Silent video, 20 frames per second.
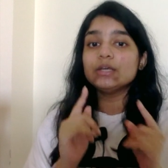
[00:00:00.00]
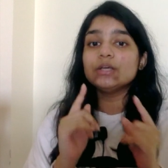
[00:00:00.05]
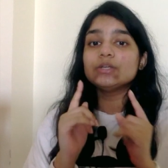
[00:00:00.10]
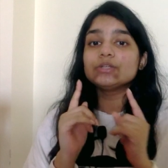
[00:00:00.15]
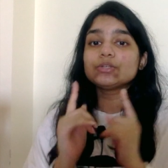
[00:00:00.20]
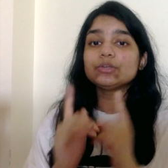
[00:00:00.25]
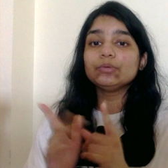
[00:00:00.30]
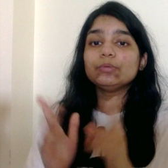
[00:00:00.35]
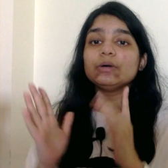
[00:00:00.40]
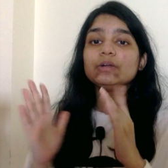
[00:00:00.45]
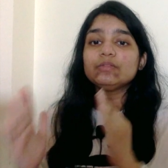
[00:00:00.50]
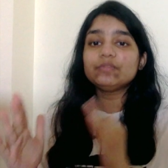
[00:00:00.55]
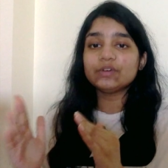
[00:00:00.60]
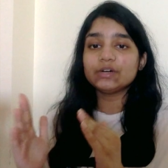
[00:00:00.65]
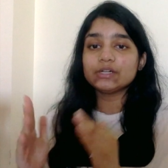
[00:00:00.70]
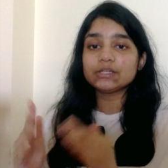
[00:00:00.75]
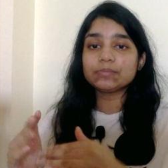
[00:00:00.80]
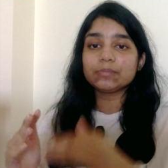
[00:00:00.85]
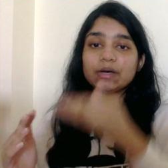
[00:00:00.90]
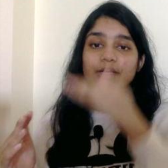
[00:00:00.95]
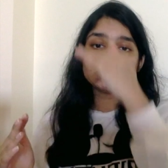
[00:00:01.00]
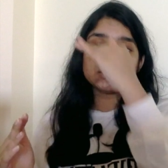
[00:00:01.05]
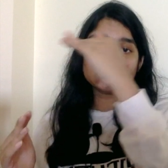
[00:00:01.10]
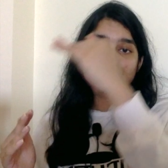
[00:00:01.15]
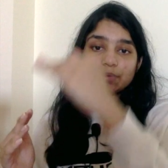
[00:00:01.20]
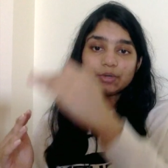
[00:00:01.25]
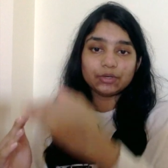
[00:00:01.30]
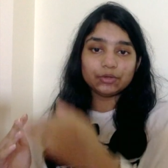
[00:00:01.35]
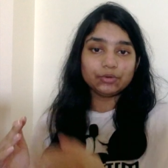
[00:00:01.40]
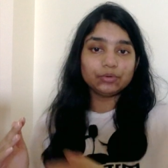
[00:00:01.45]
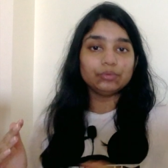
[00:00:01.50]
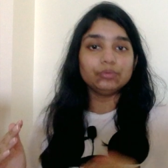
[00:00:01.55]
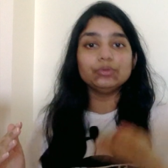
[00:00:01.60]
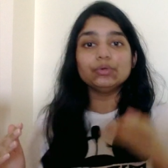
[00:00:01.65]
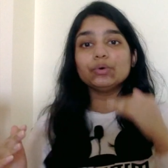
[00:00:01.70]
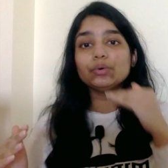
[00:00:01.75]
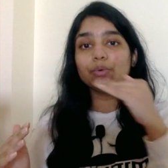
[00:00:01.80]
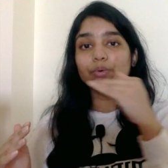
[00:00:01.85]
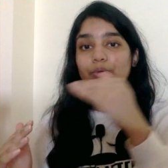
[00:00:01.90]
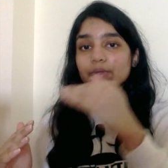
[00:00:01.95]
so u world first pass is when you do the
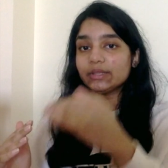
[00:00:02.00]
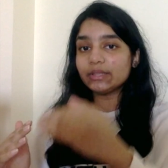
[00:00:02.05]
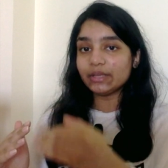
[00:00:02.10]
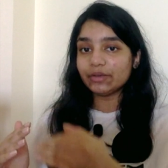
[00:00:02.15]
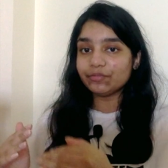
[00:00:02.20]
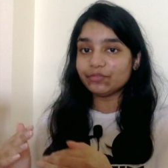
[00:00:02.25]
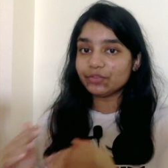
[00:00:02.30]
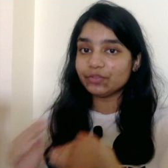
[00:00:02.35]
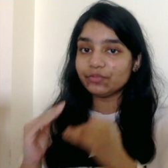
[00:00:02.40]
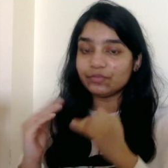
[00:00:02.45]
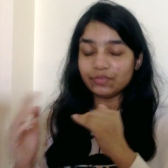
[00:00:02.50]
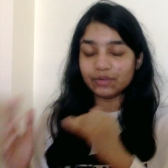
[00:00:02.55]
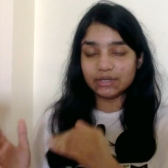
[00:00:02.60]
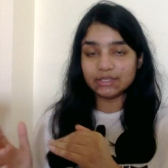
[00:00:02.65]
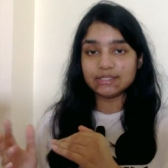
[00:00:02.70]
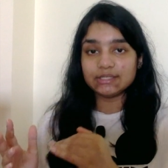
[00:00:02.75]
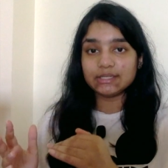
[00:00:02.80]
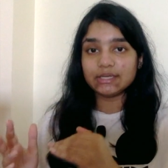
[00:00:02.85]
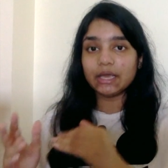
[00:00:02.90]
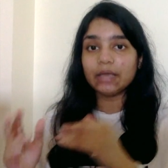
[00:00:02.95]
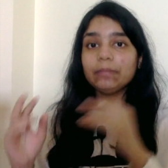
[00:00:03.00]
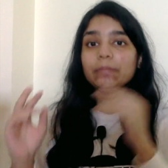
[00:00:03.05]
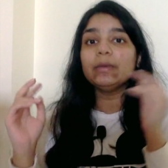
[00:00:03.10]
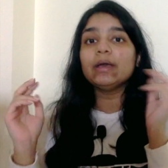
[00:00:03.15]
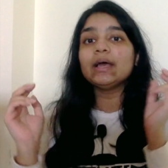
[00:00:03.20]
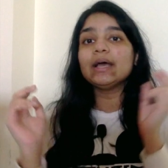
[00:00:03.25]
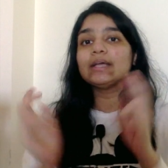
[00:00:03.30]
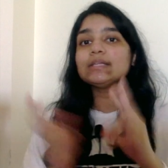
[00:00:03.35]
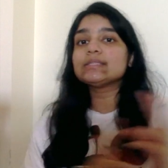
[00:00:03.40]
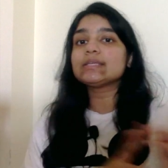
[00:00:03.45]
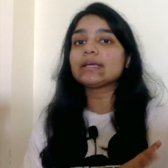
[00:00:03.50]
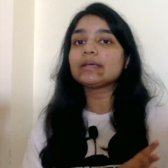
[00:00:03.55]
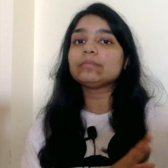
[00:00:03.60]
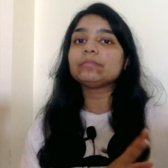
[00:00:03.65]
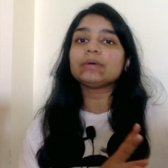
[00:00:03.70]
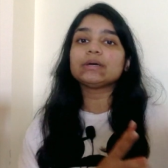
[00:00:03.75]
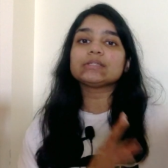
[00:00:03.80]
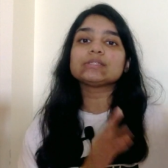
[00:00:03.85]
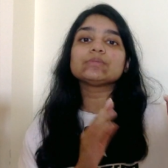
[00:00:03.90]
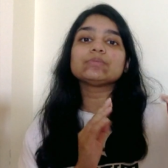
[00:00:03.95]
whole thing for the first time and second
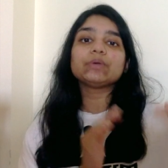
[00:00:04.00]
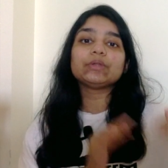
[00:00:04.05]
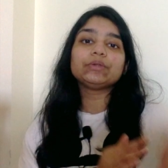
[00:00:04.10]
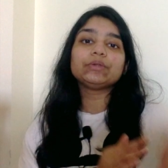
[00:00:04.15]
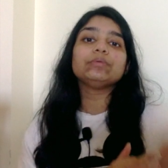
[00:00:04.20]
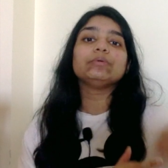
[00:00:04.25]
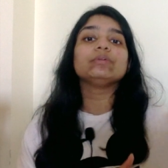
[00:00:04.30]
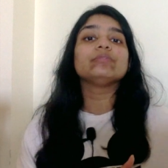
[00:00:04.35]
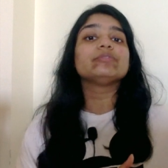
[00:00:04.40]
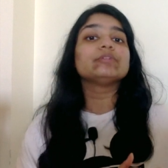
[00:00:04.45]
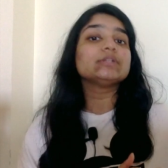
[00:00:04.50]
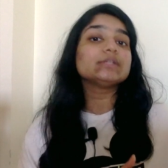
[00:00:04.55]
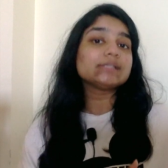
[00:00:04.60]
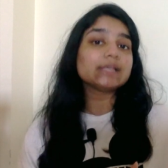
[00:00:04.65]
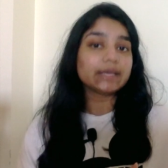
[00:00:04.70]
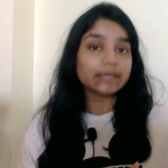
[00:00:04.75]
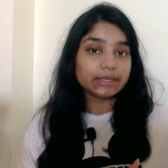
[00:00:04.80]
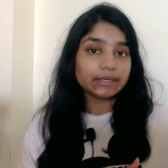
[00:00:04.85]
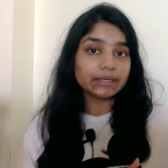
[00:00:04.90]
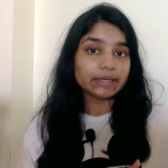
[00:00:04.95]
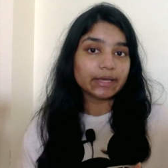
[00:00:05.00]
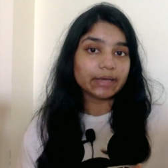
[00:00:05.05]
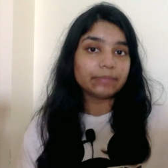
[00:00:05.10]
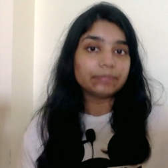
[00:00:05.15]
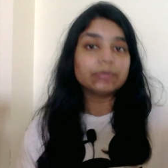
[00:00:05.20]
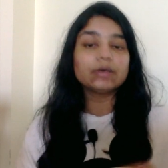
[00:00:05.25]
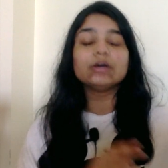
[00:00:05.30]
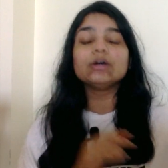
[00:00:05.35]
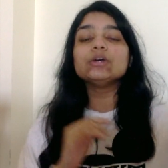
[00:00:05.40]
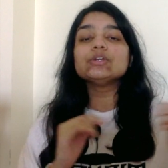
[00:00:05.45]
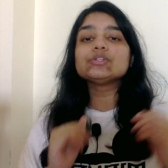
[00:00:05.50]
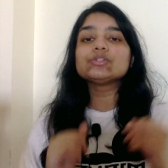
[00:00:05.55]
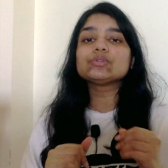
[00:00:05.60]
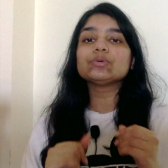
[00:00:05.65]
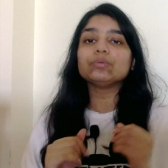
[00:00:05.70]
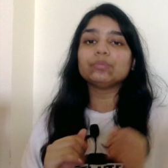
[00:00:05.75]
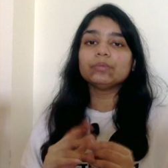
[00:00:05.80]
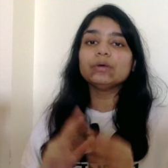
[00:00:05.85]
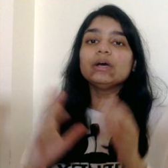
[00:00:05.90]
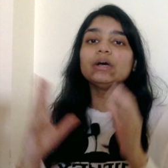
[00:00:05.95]
pass is when you do it for the second time
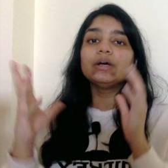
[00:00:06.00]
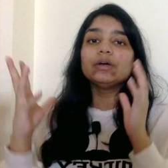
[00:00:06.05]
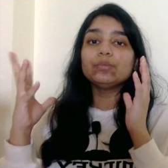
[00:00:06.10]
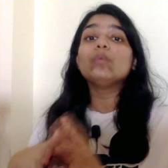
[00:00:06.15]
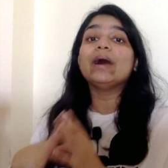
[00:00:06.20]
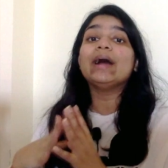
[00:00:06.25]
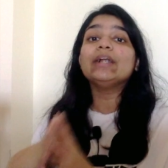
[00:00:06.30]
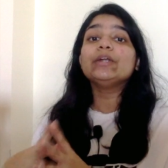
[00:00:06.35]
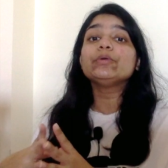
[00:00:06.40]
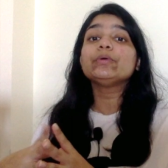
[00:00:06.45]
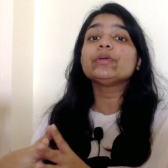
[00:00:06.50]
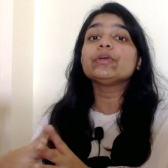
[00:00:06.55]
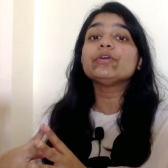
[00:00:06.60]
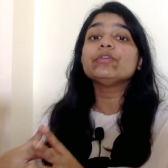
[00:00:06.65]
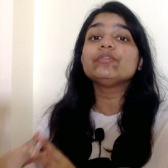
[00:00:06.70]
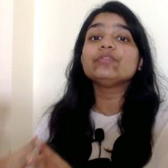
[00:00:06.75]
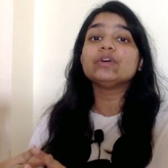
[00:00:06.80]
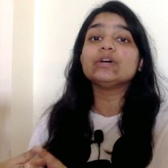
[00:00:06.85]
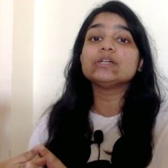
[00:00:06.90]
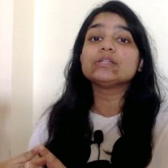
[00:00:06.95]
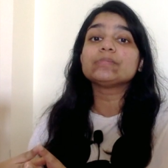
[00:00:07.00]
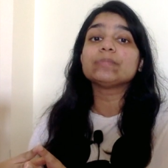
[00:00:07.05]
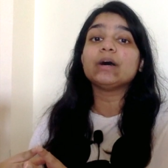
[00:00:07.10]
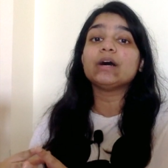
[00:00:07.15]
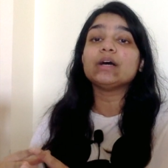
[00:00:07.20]
so while doing your first